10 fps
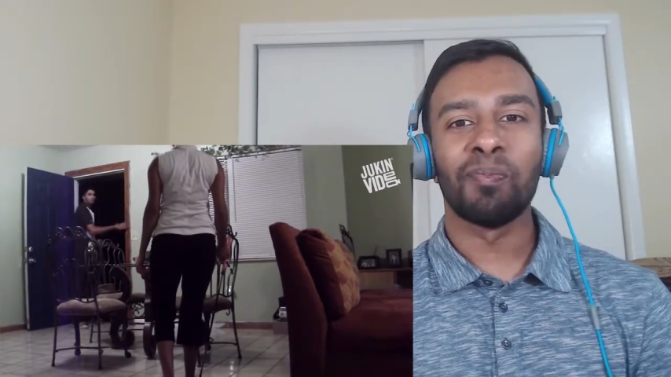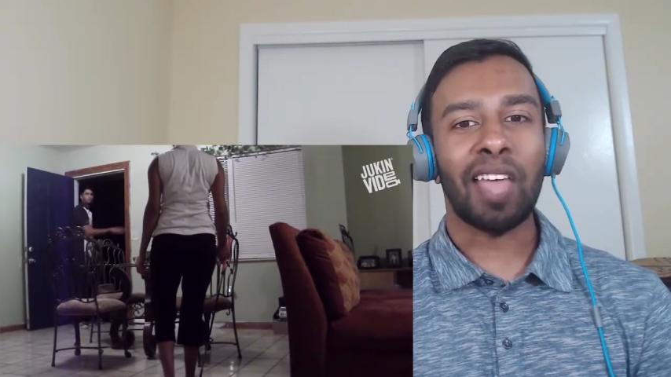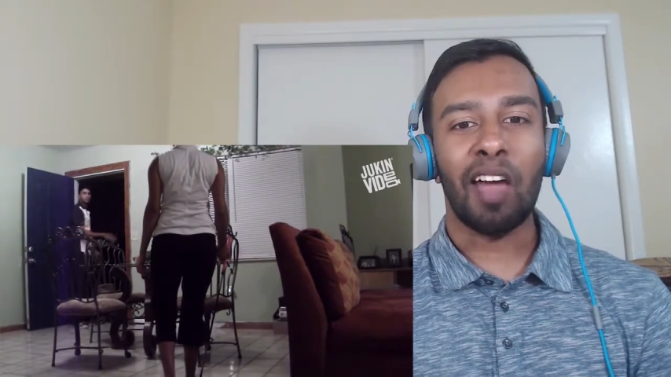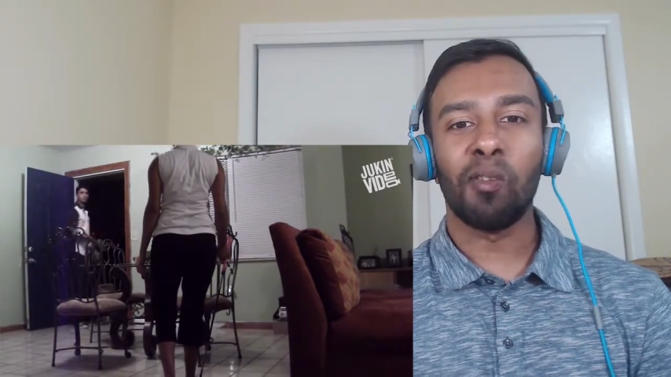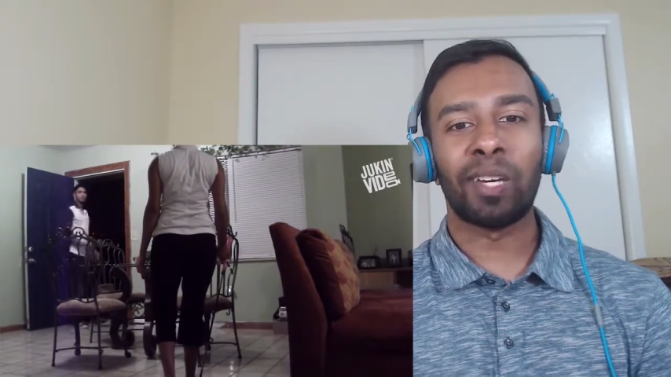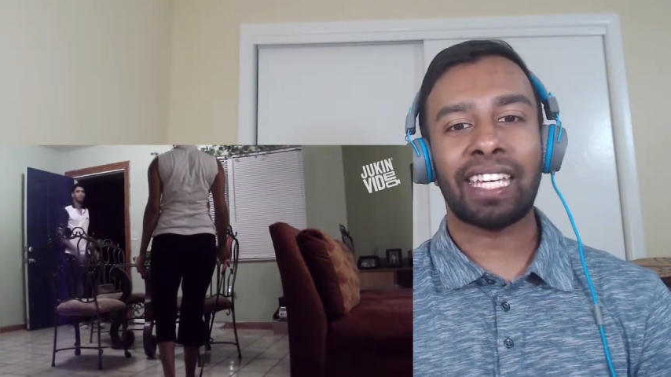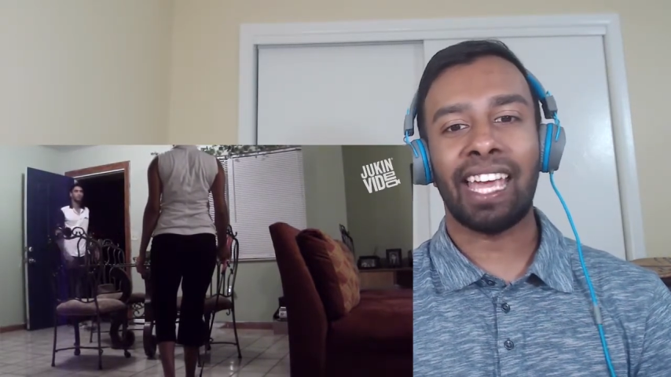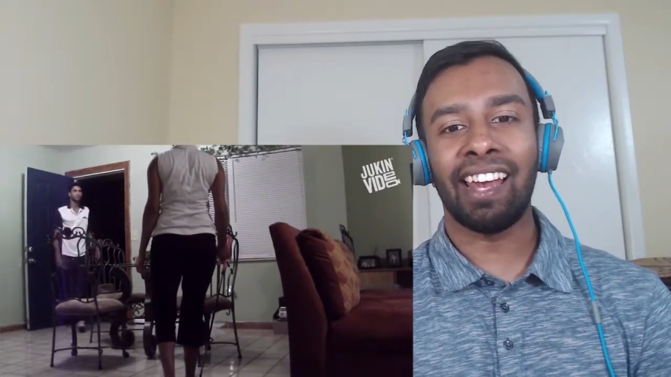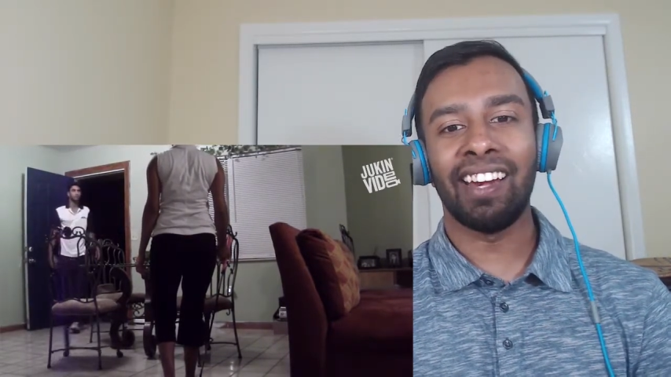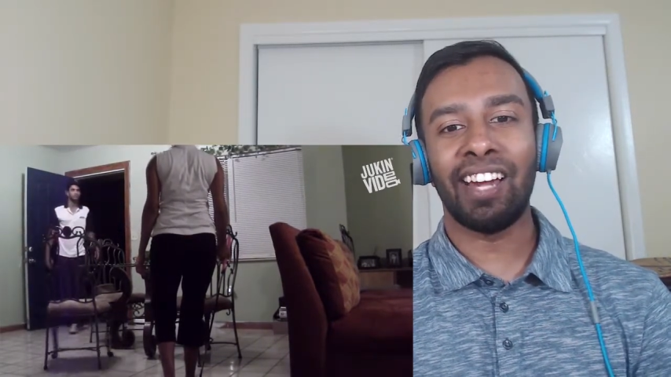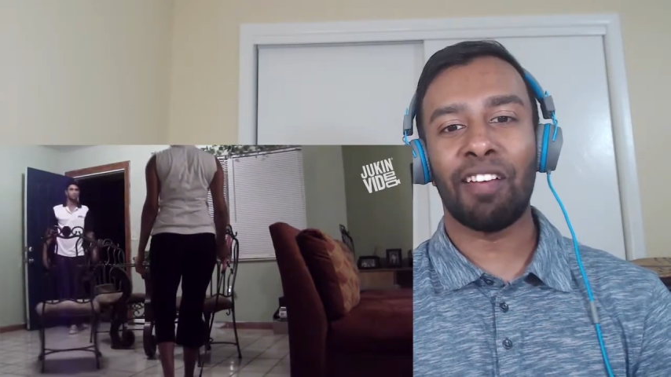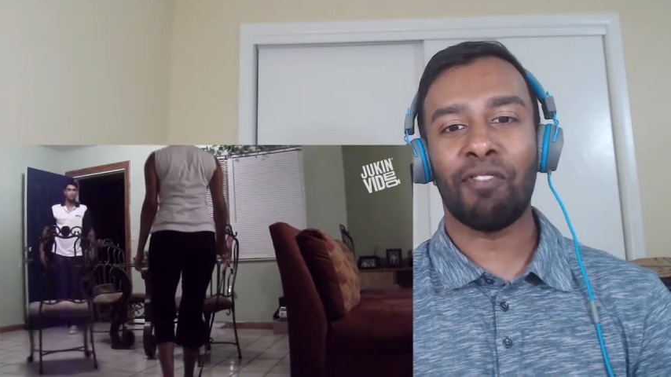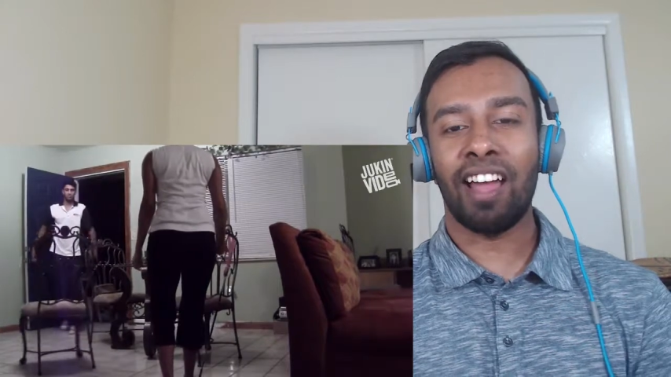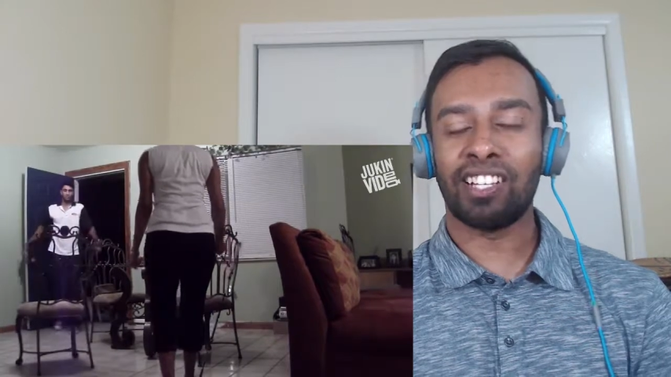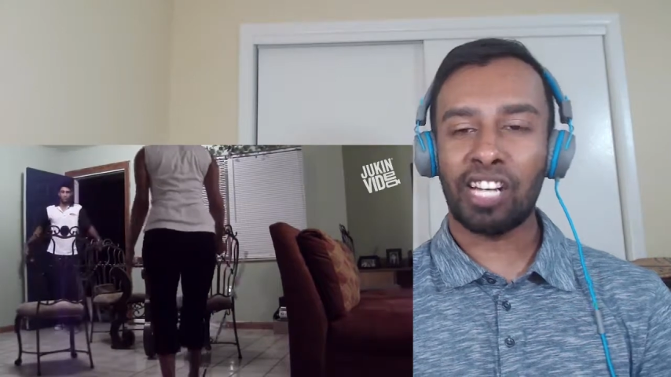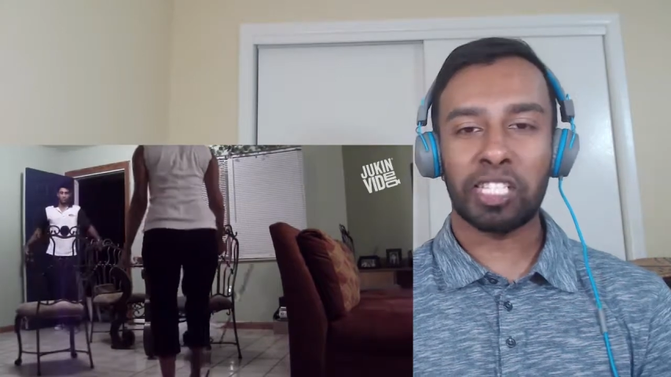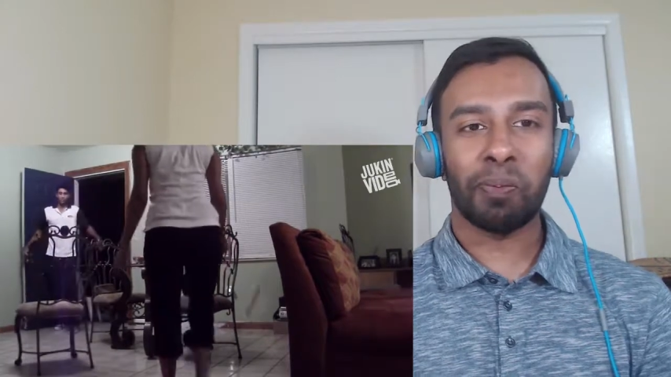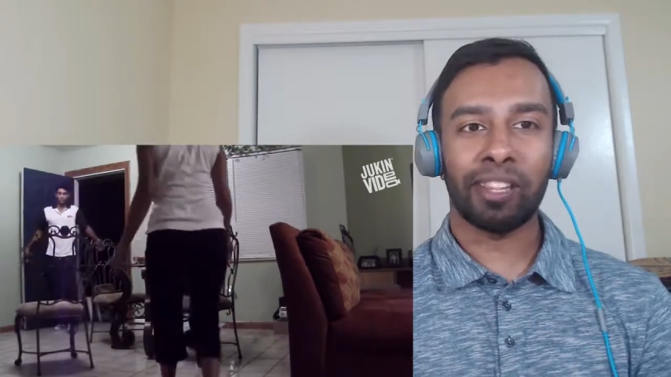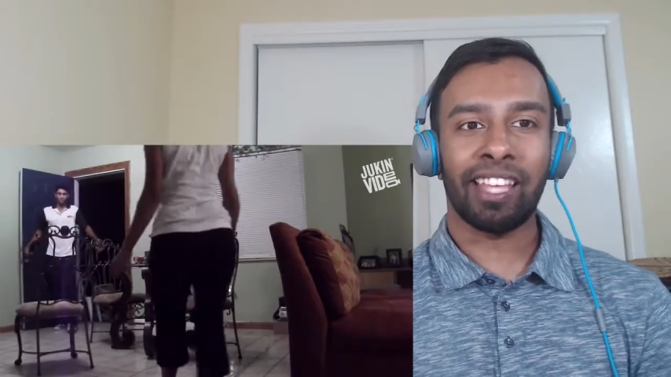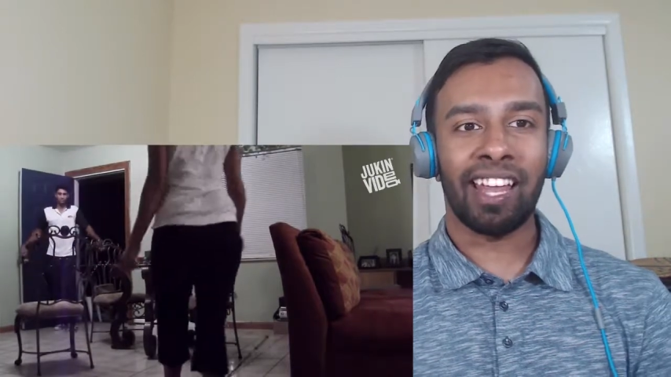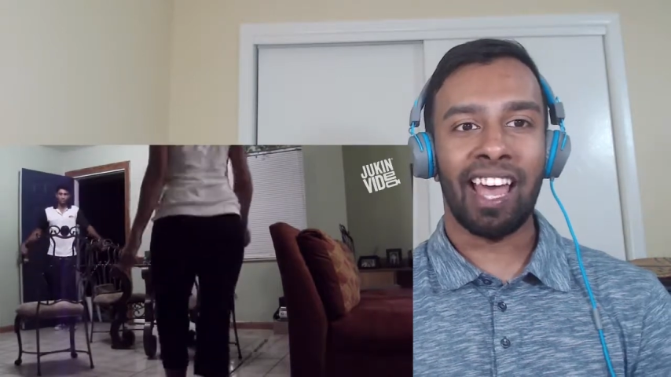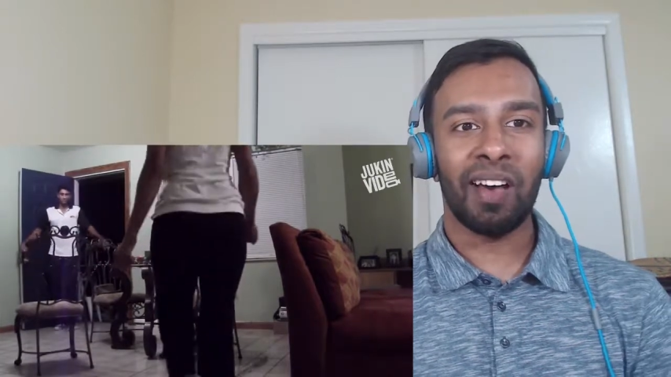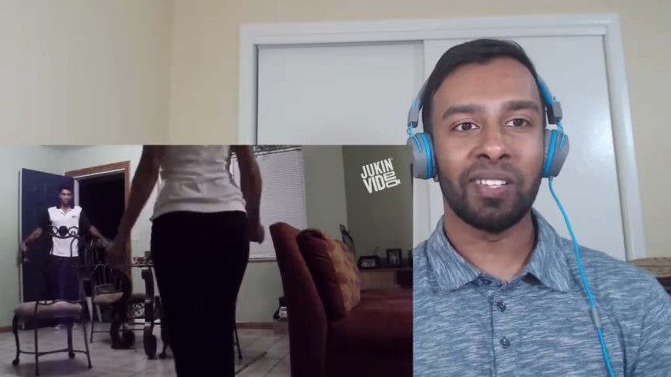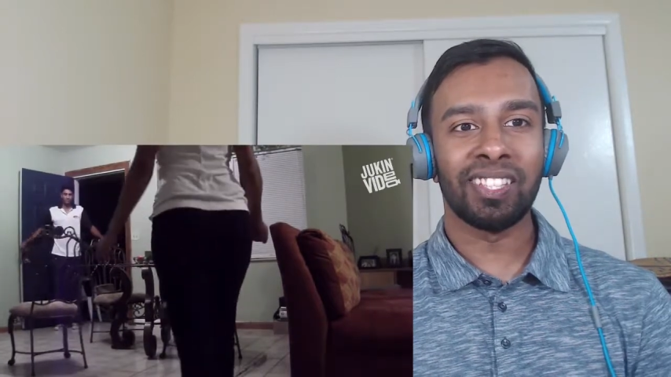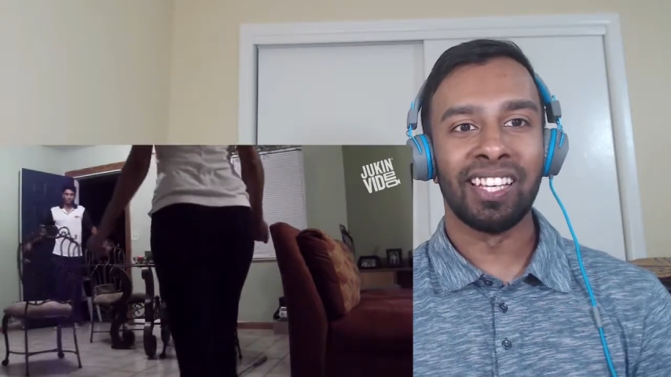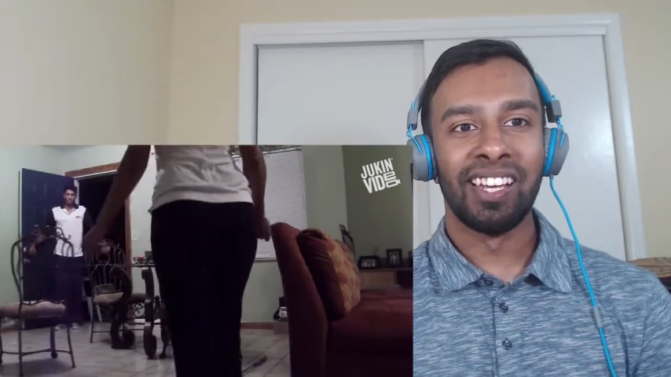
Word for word: I don't care if I just bought that house.